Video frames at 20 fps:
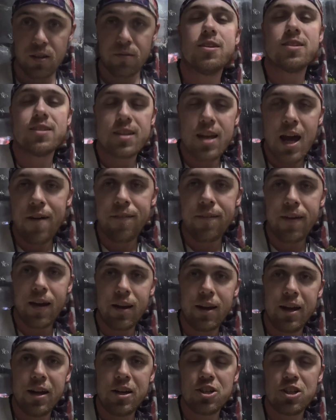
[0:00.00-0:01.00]
The staff
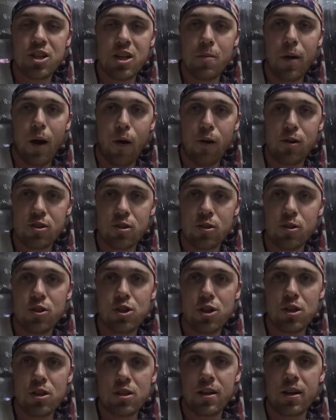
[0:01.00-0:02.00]
at HD Power
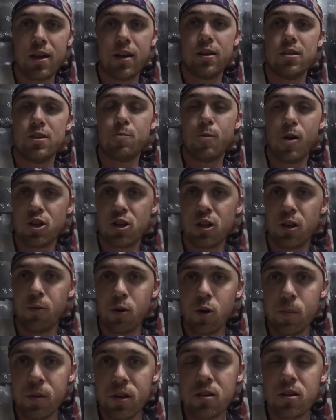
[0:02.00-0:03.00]
Solutions, and especially
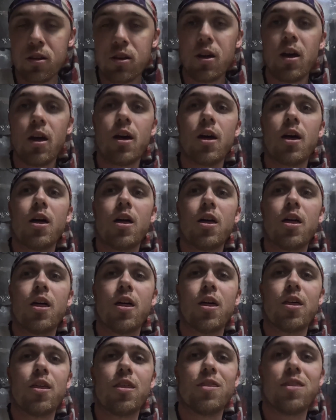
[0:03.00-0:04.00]
Ruben,
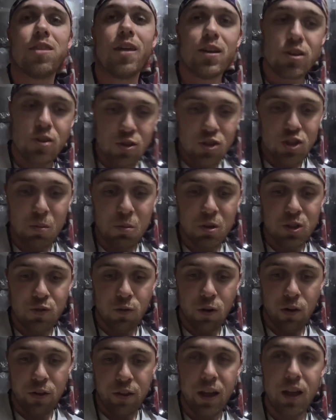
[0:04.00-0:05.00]
thank you so much
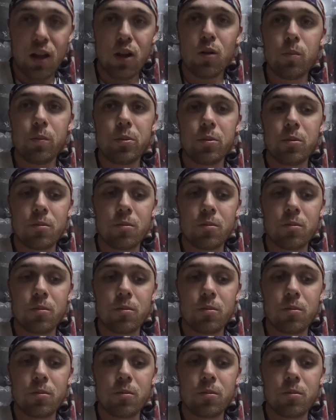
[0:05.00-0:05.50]
for all the help.